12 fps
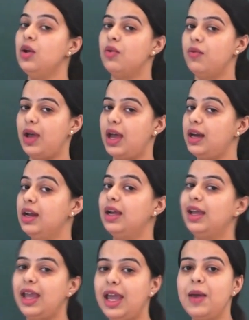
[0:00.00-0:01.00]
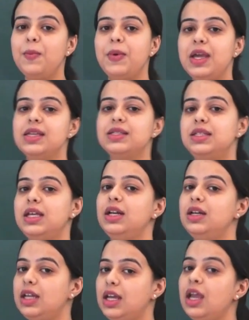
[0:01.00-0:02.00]
where a, b, c,
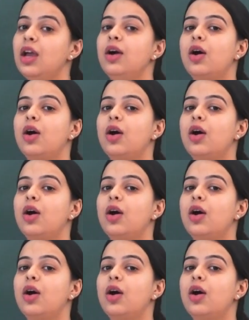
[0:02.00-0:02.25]
d